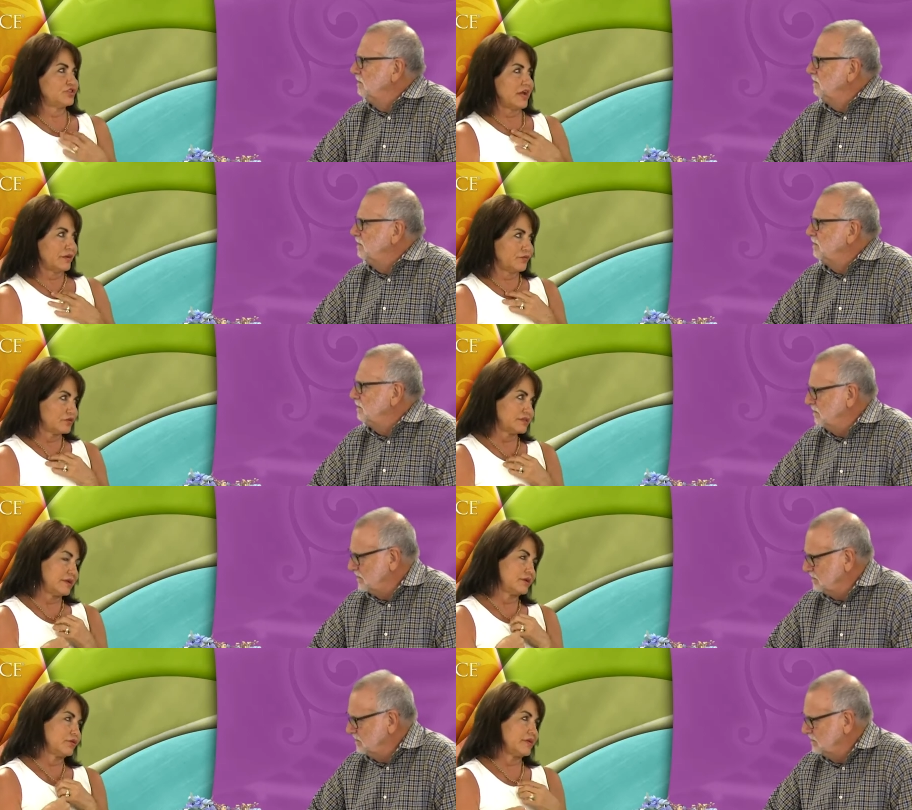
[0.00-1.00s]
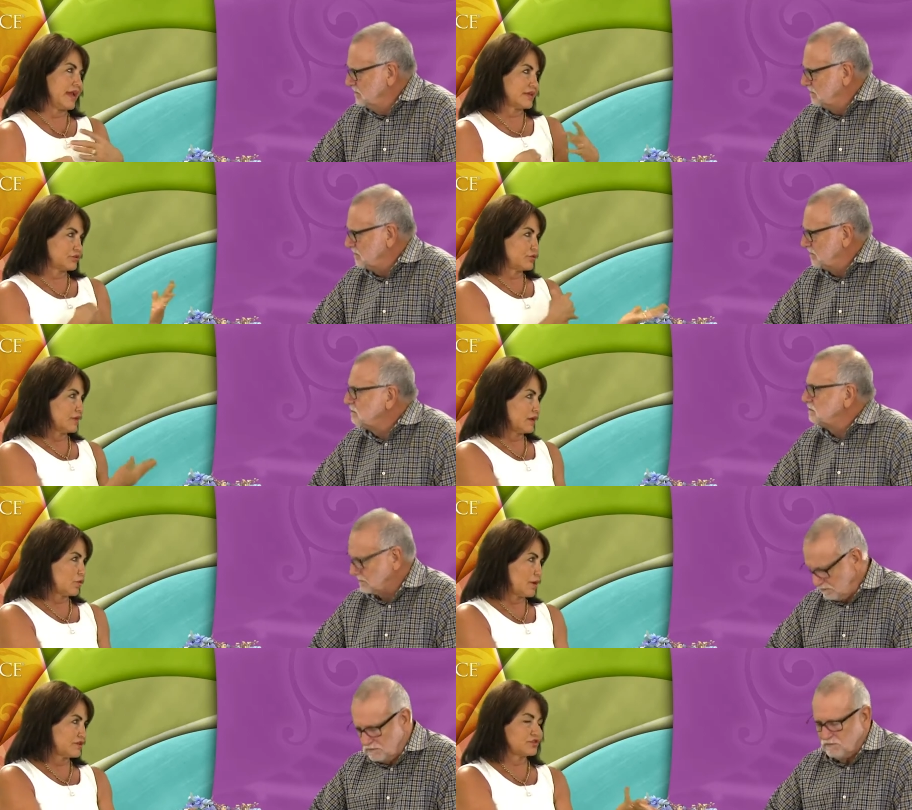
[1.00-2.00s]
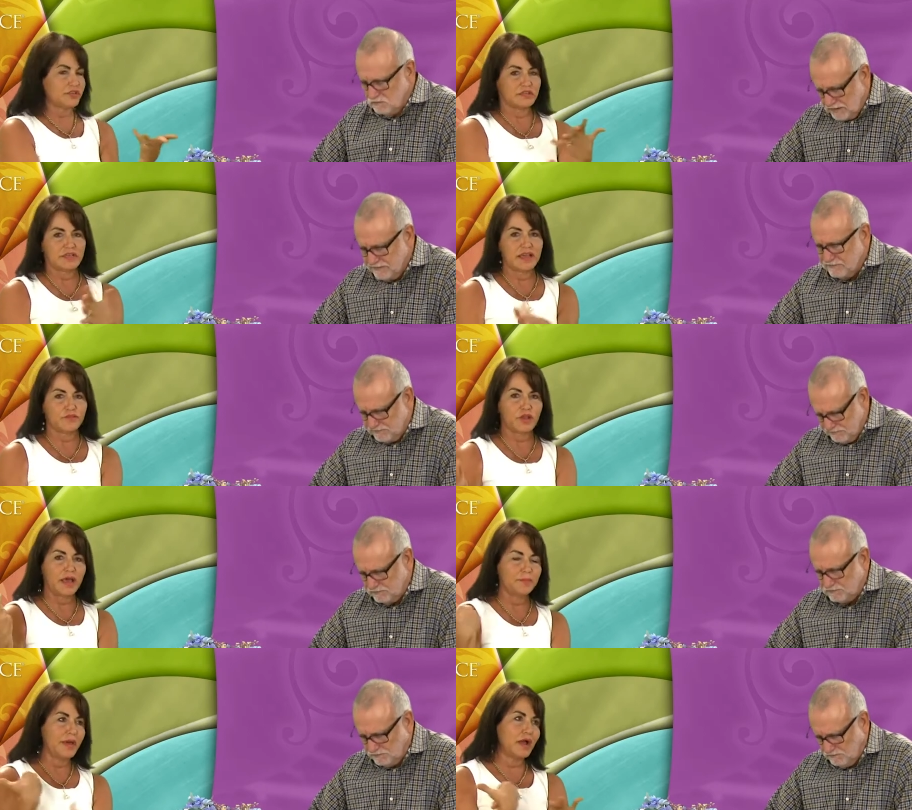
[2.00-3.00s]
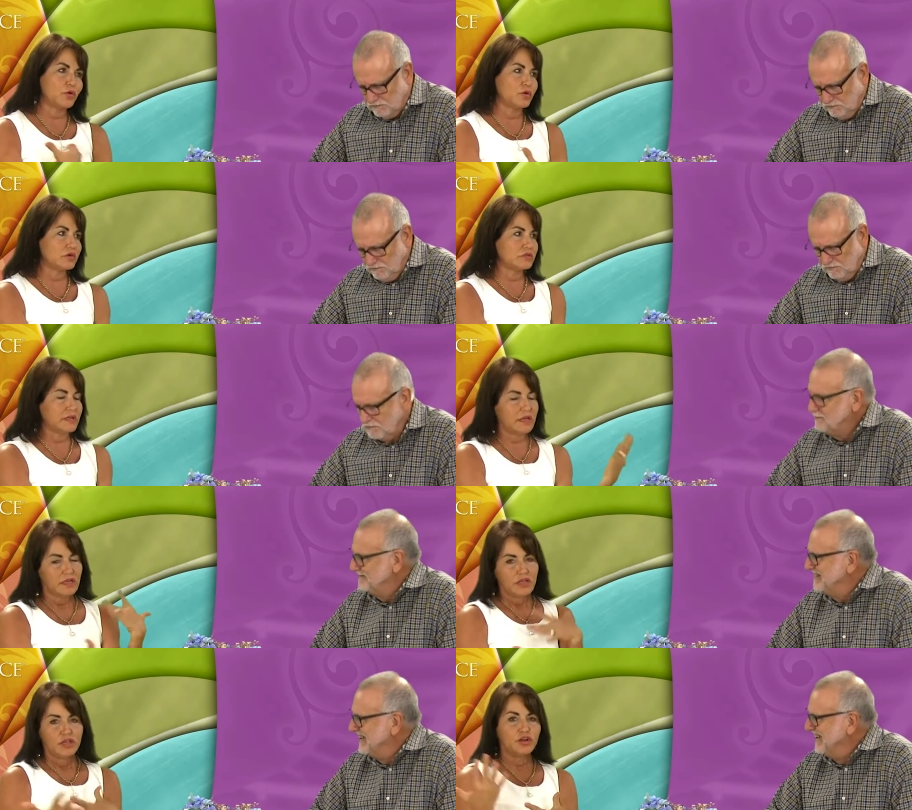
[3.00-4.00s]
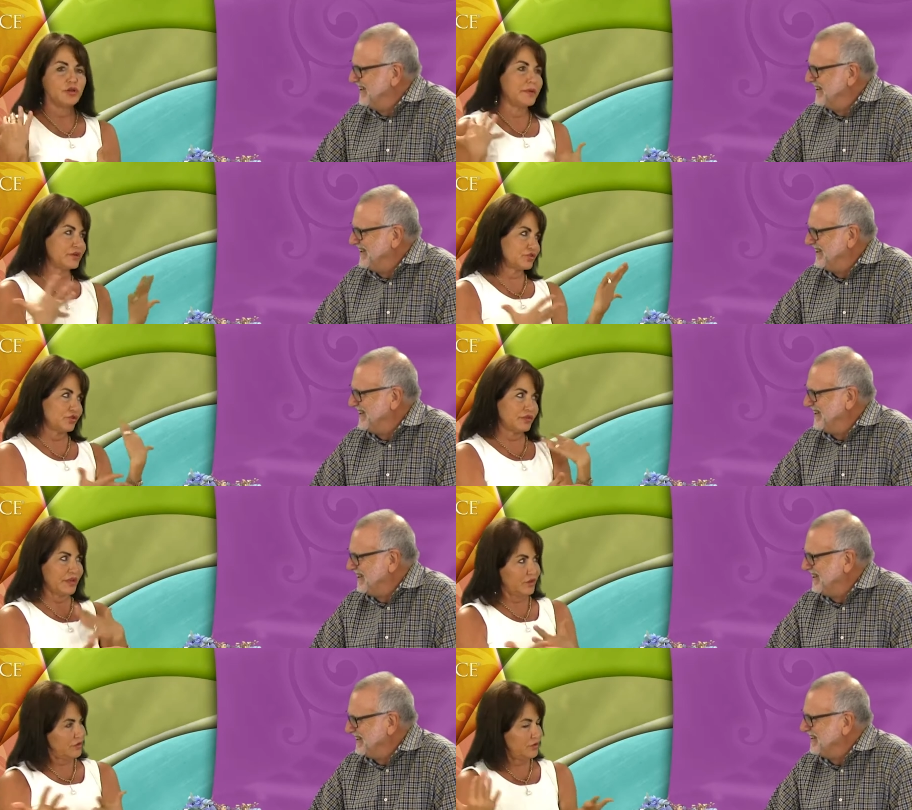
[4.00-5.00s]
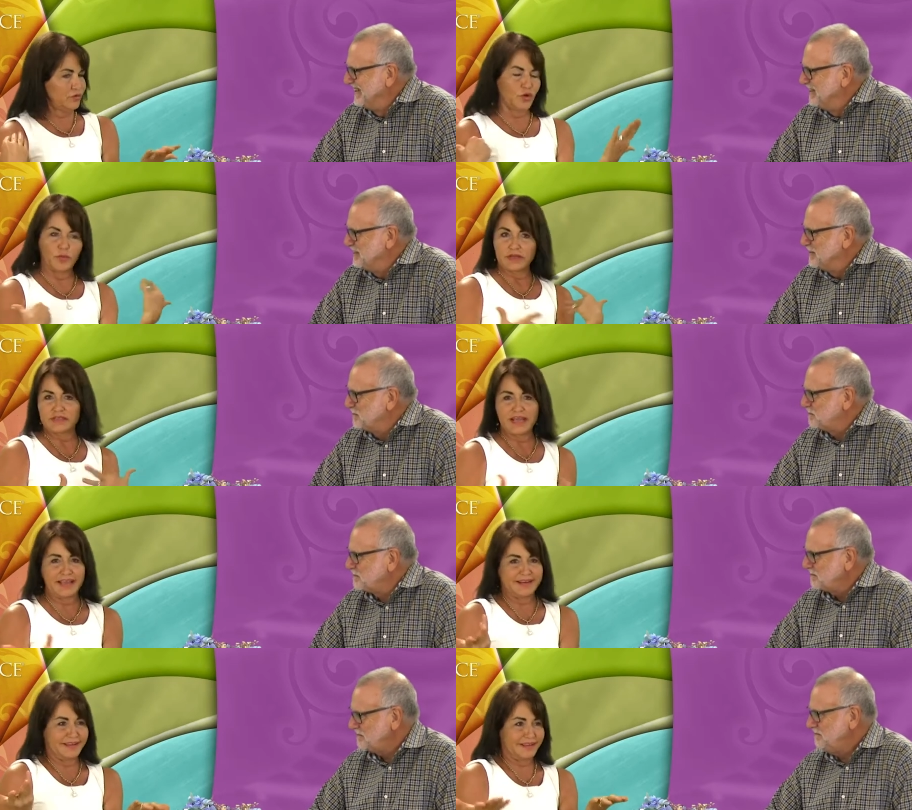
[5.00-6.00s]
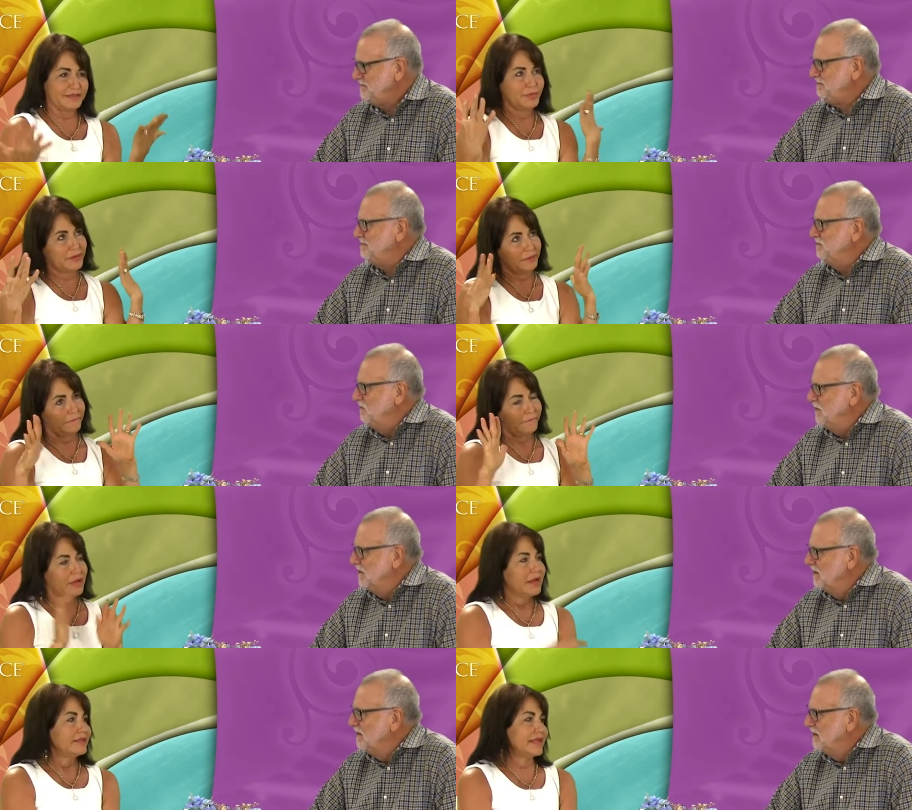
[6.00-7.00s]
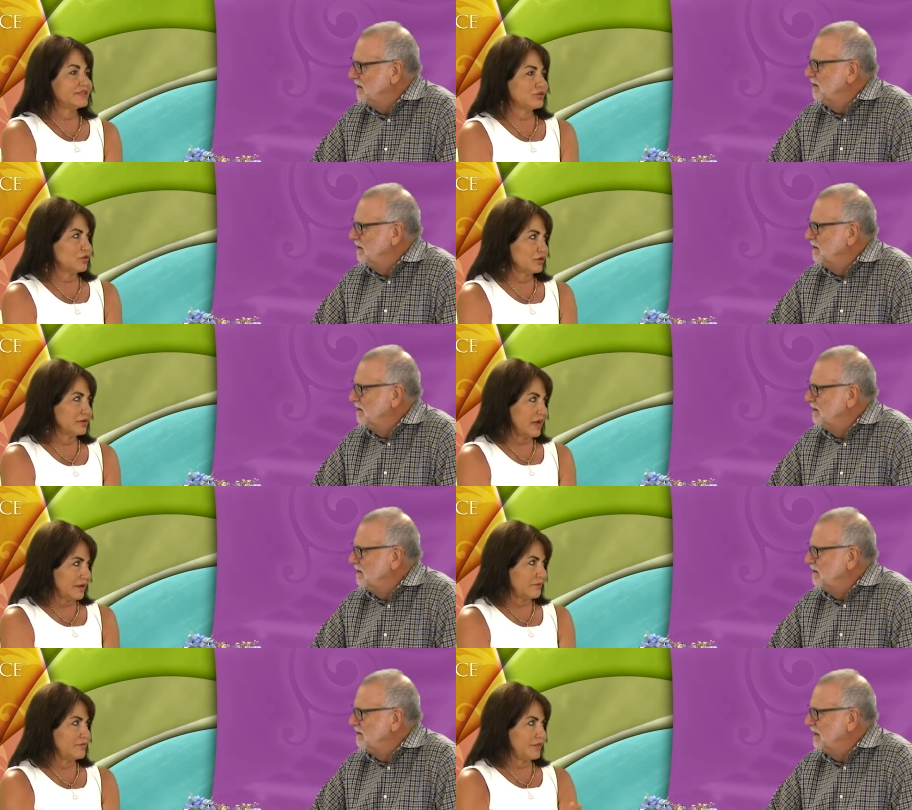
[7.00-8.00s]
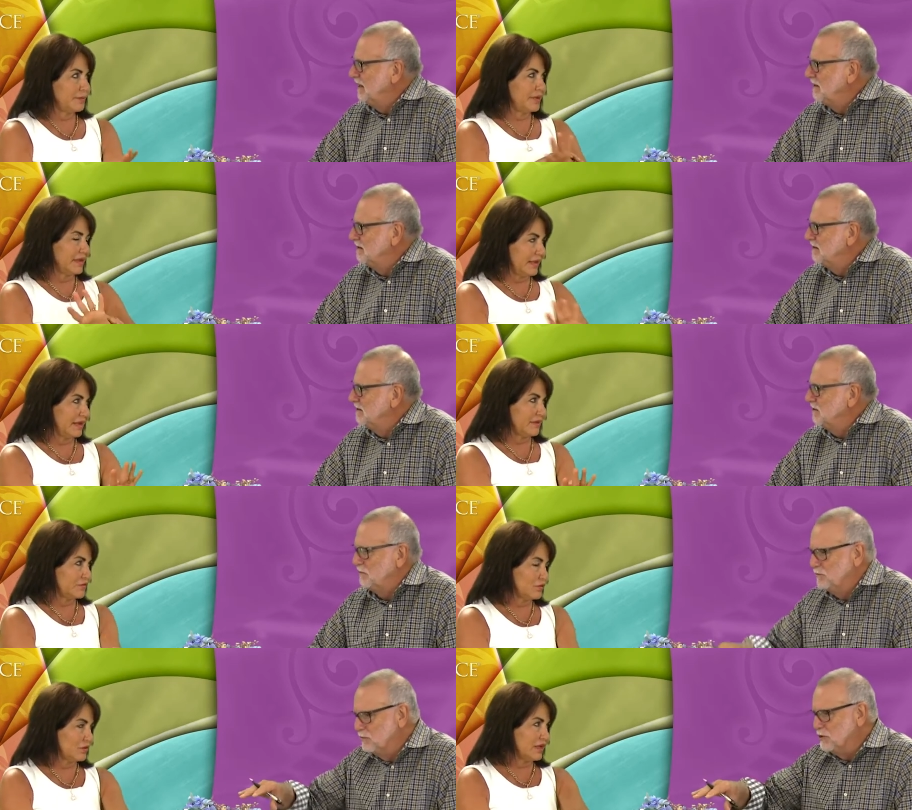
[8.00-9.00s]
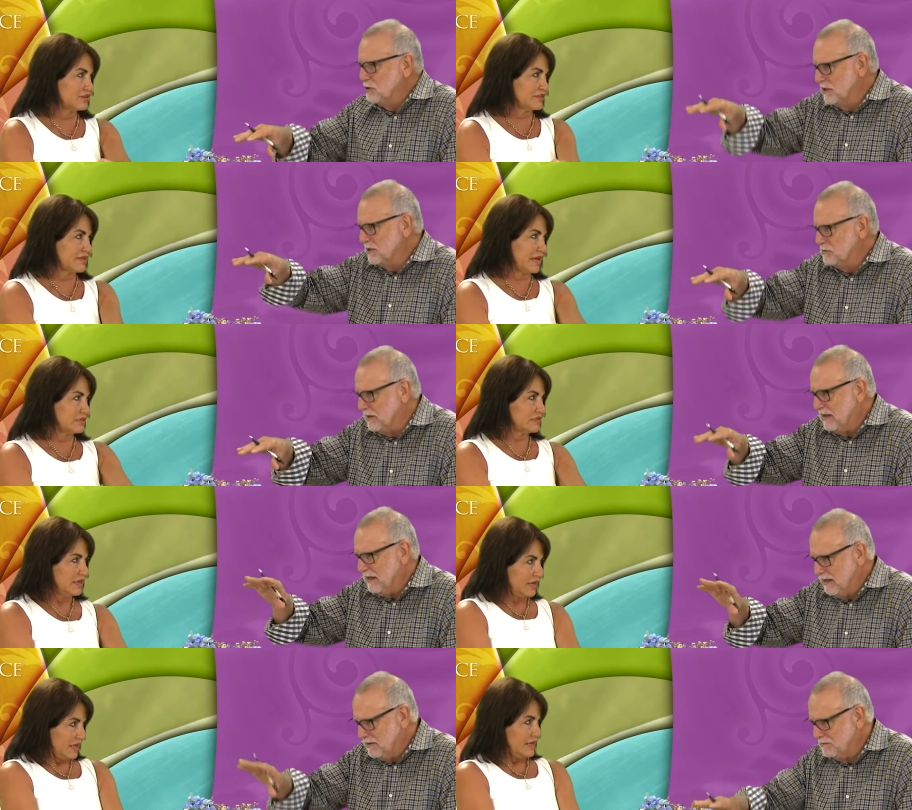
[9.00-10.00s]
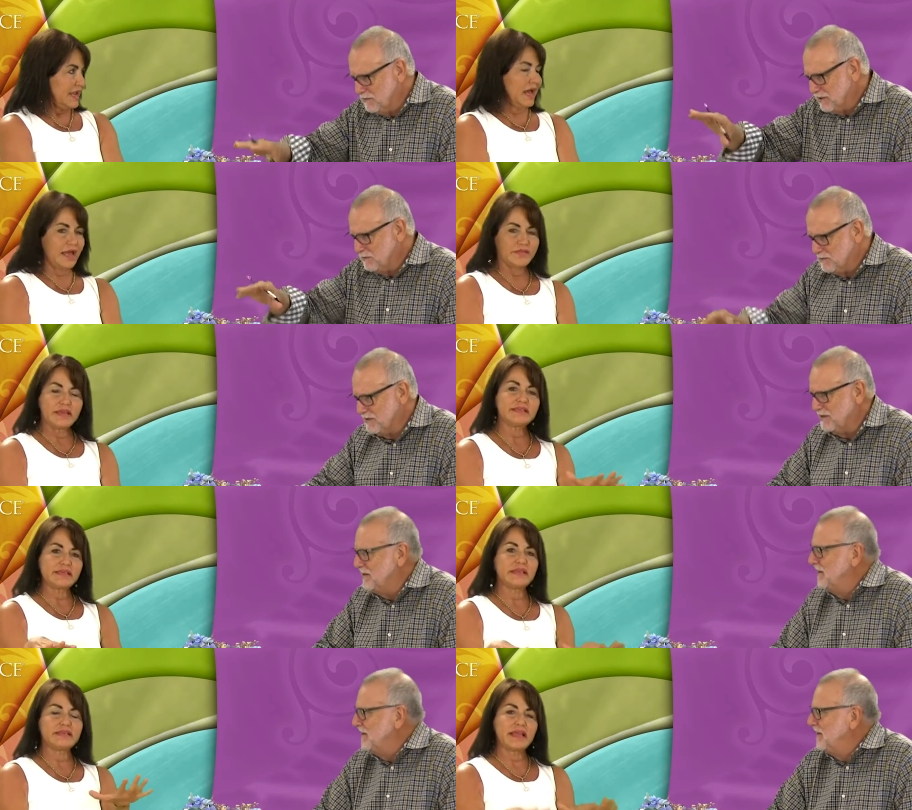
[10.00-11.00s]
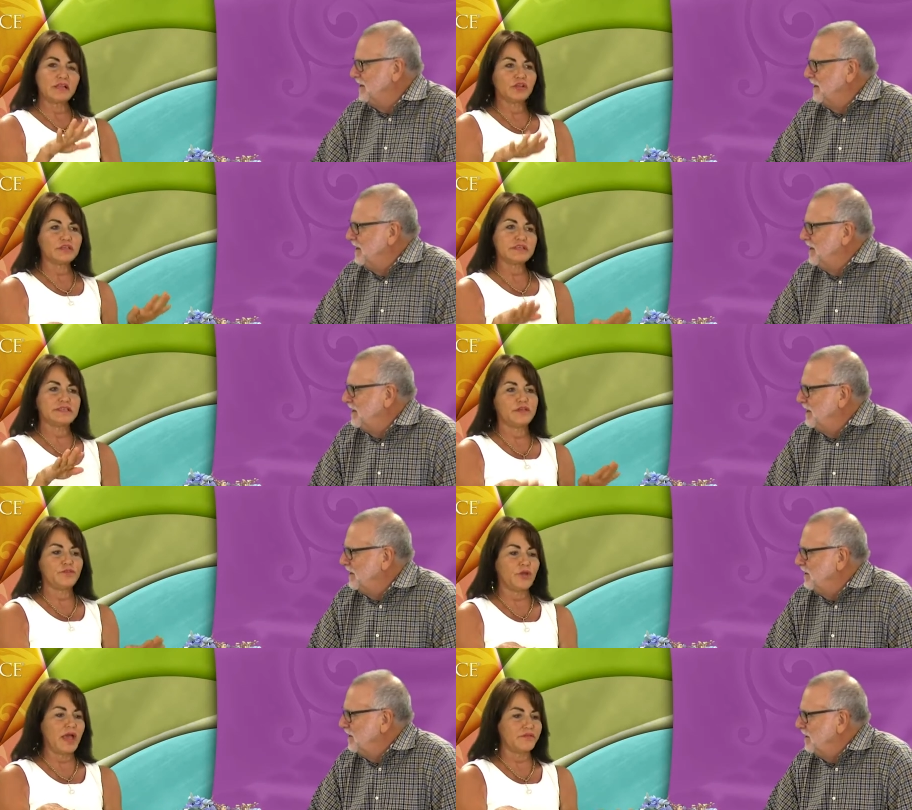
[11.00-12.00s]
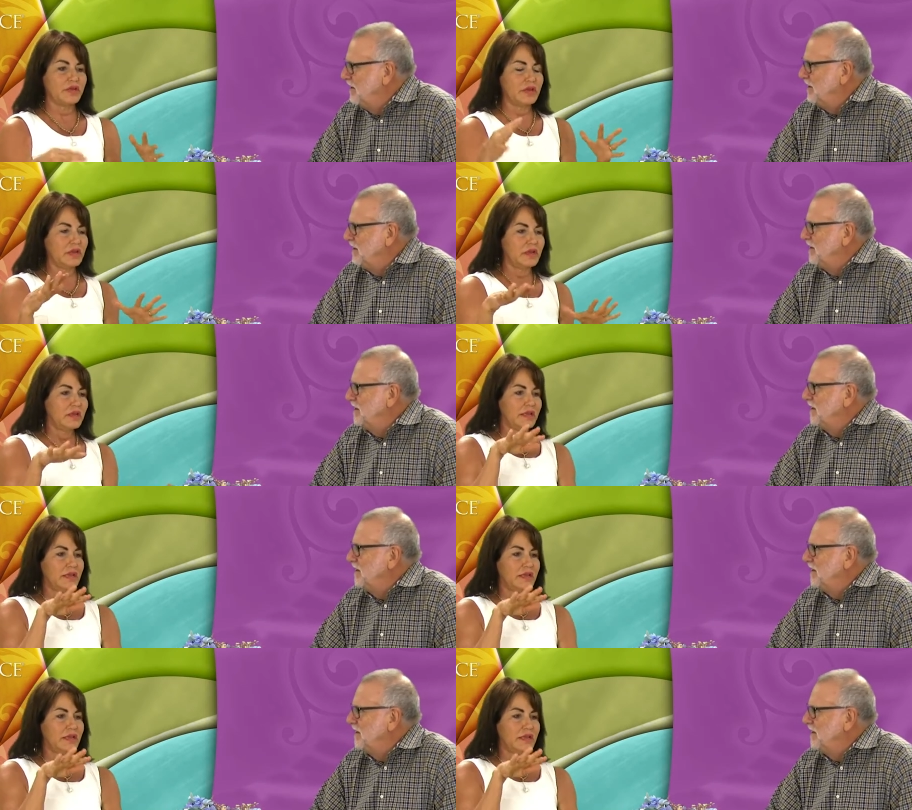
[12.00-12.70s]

Speaker 1: check. First, you know, they mm-hmm. ask you a lot of questions. Right. They have you count backwards, and, you know, to make sure that you know what day it is. I mean, that's the kind of yeah. the beginning of the neurologic Push against test. My hand. Yeah, yeah, and they see they look to see if you have any